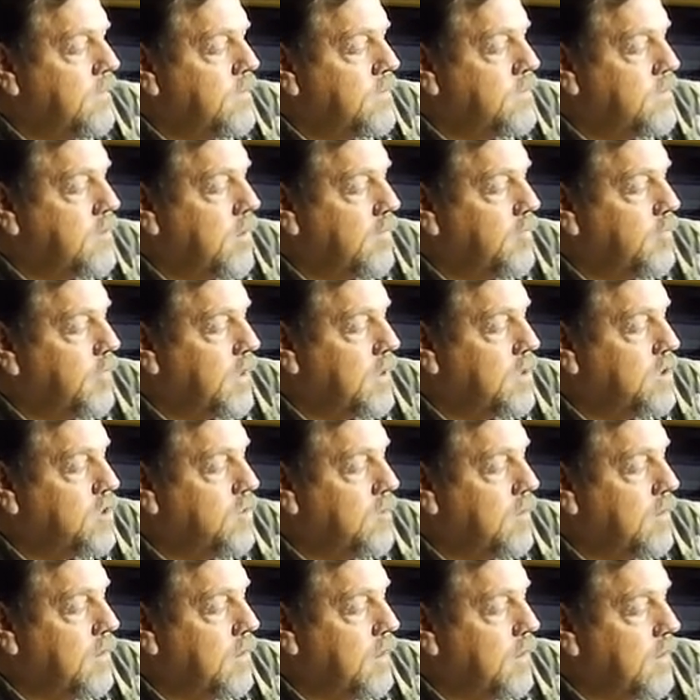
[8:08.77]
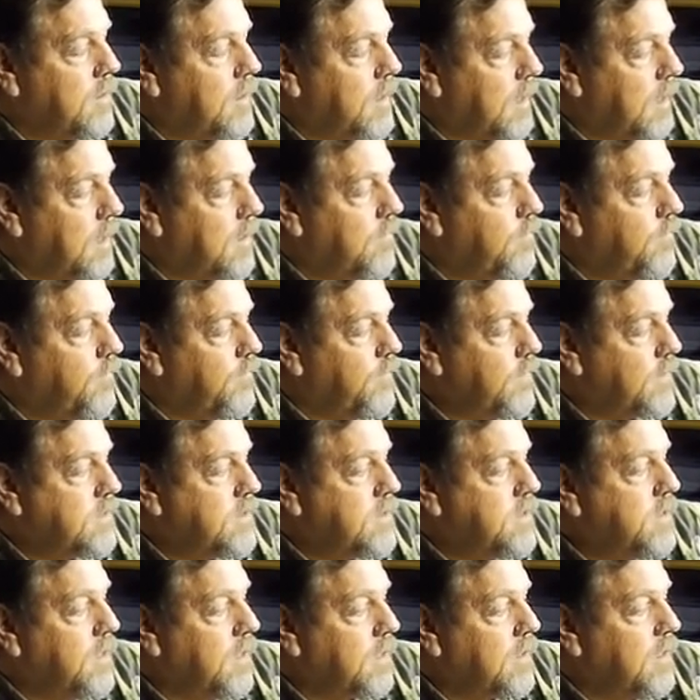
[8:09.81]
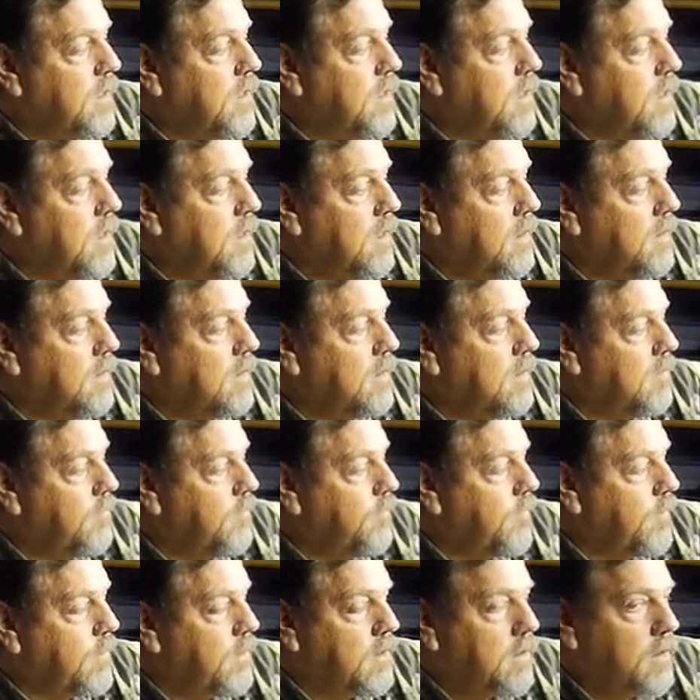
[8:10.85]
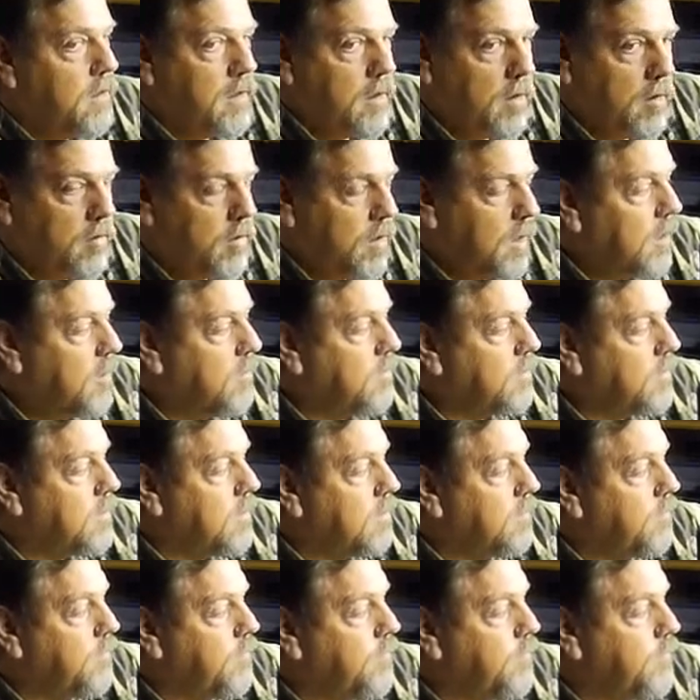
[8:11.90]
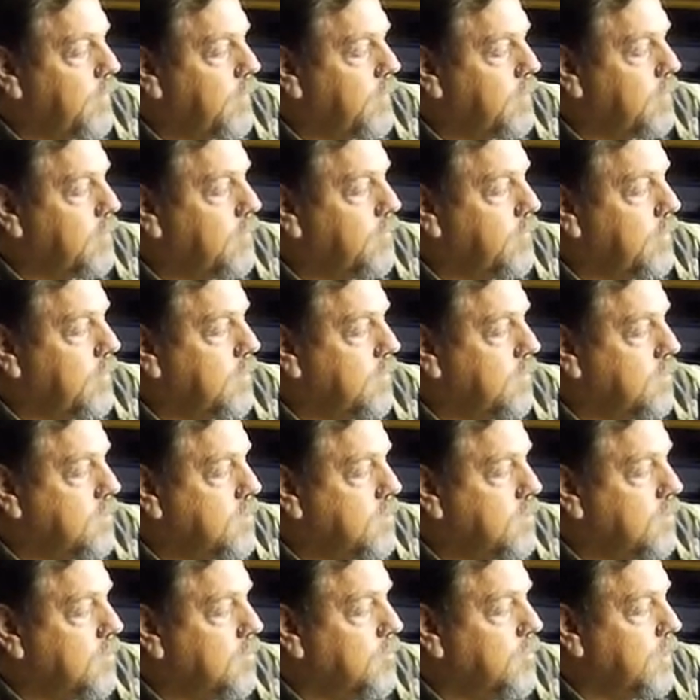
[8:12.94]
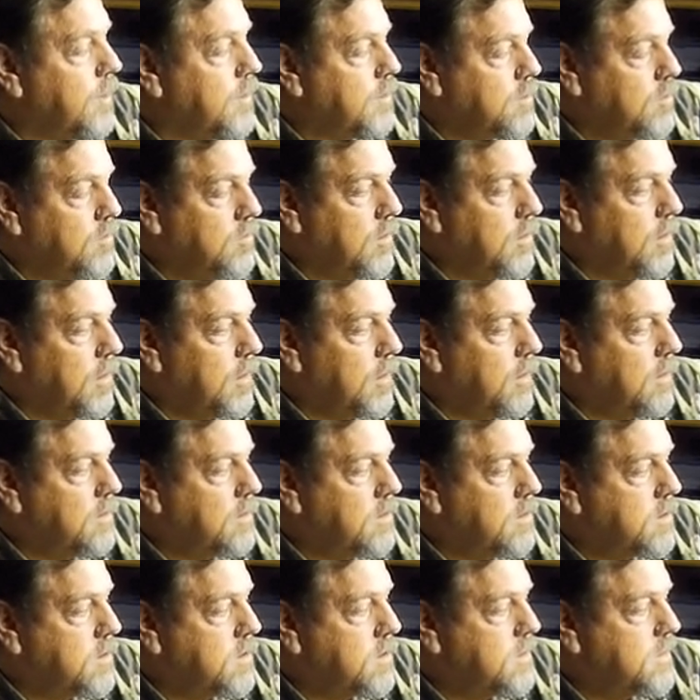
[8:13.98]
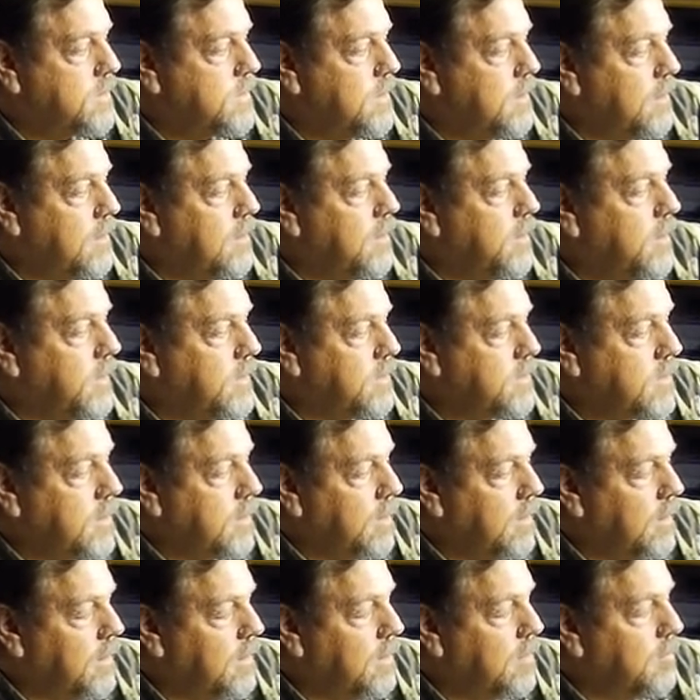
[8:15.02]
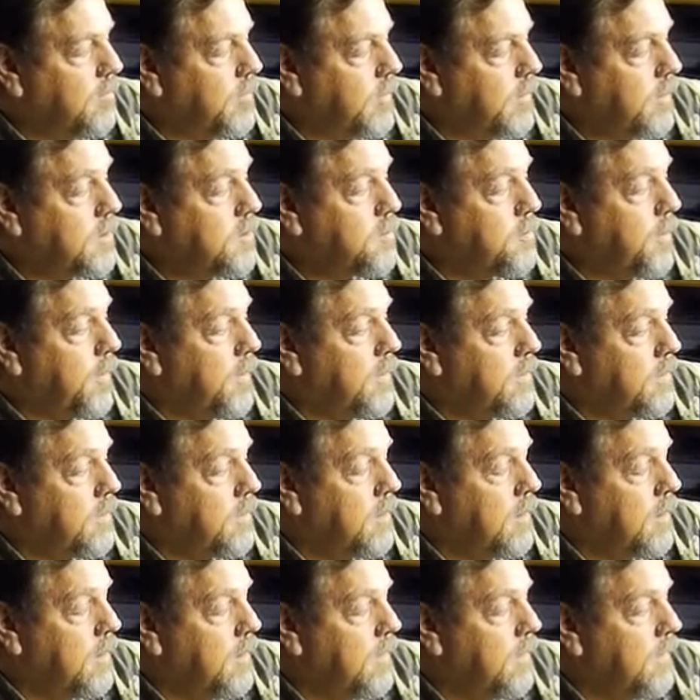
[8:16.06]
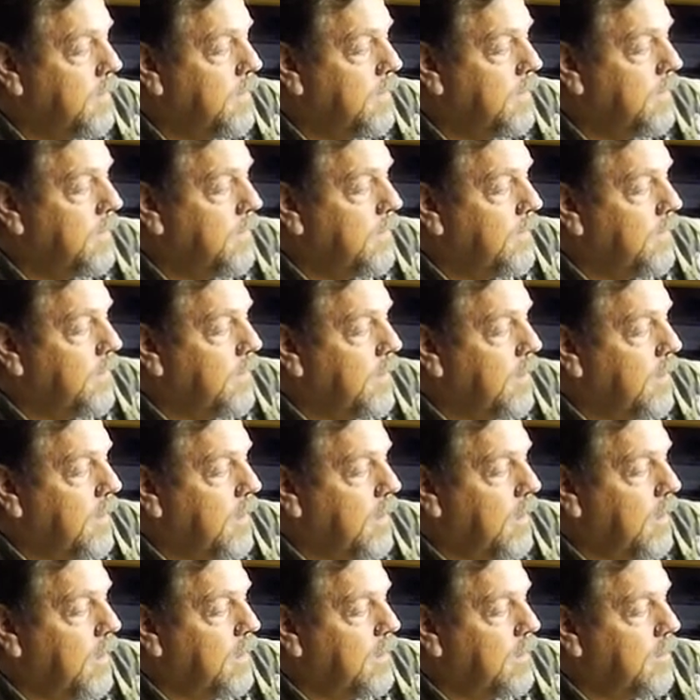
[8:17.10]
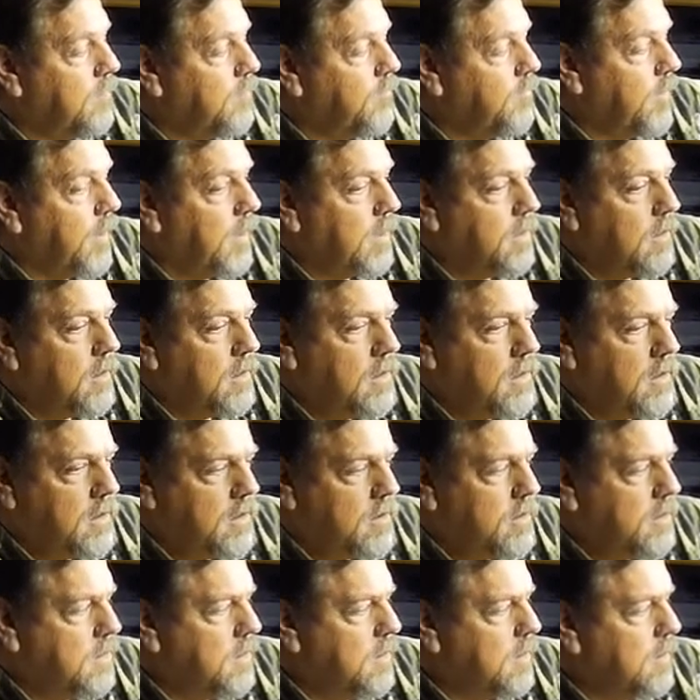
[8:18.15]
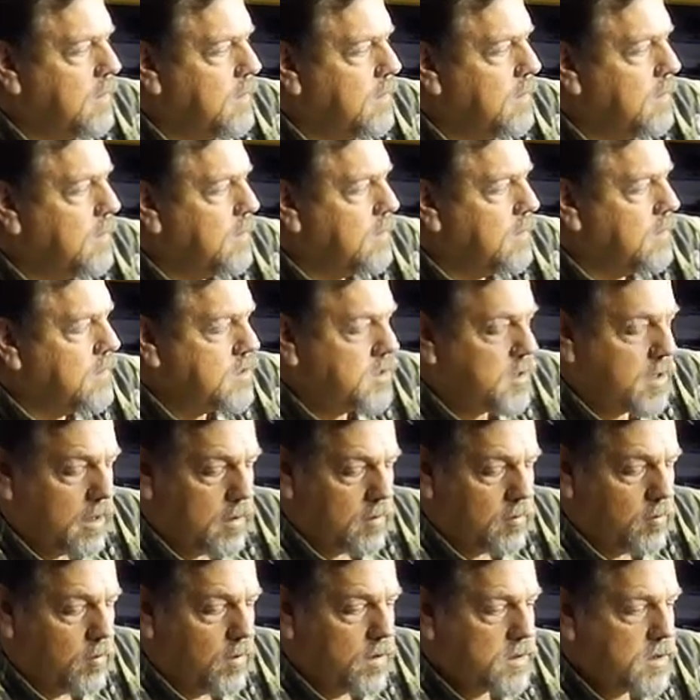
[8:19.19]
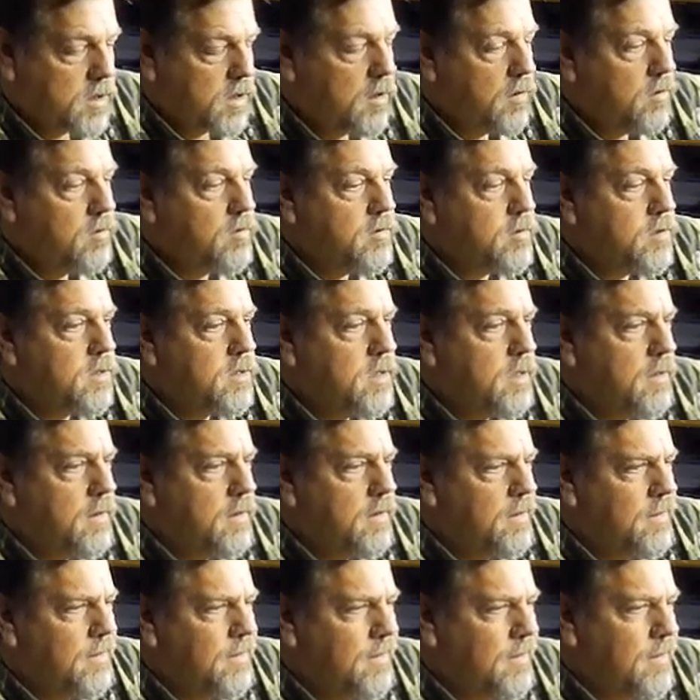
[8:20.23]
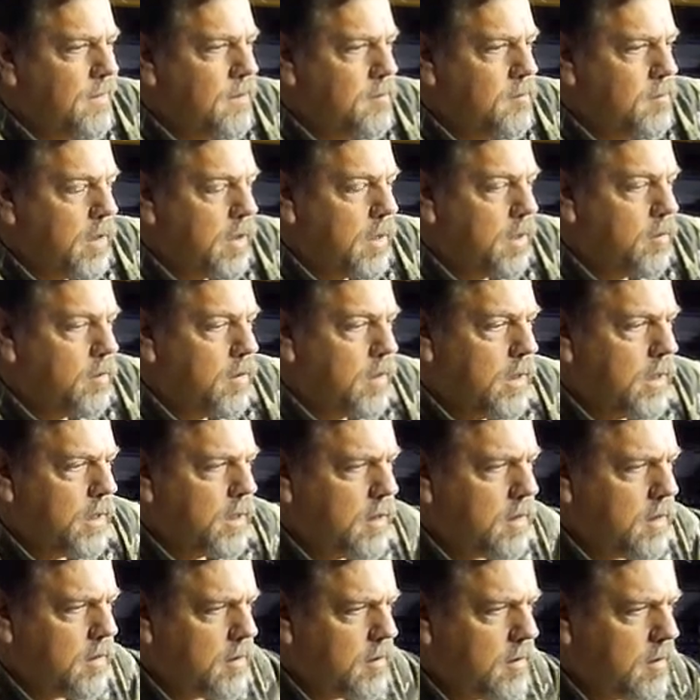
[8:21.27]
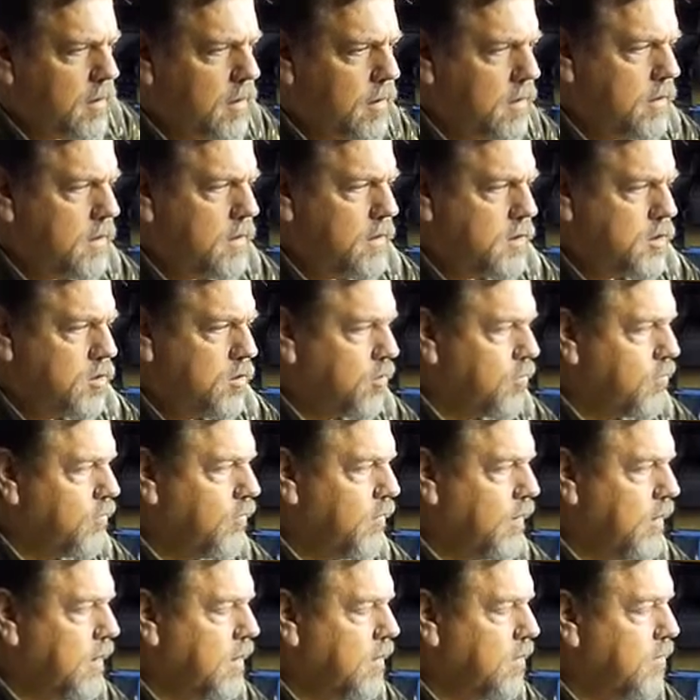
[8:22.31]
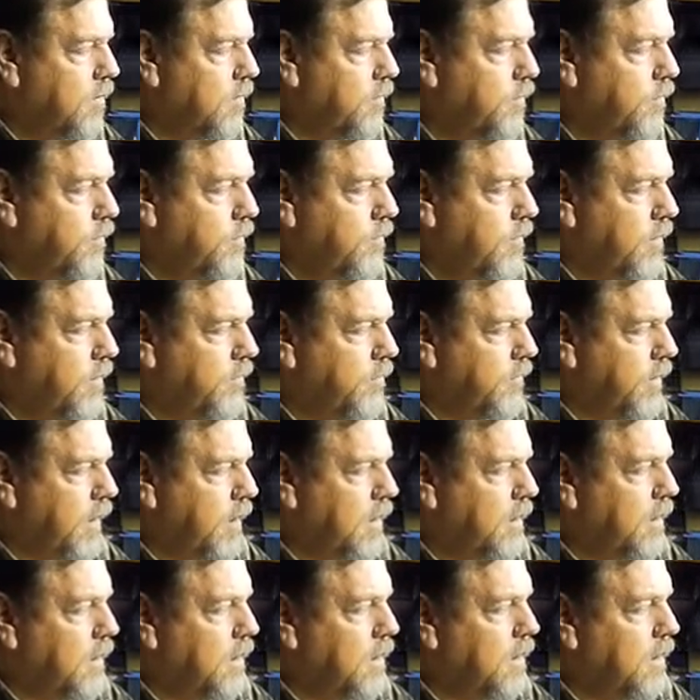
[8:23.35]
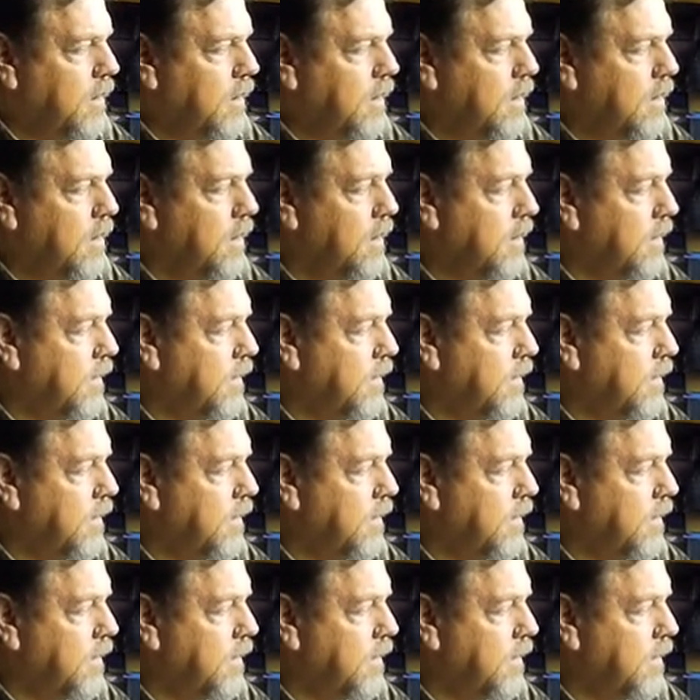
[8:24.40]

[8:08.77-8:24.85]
So I've made sure that fits snugly. Fitted an O-ring on the front of it also to make sure that it just seats nicely in the breech part. And the fact that the shroud was loose. But I will add a short video of that in there.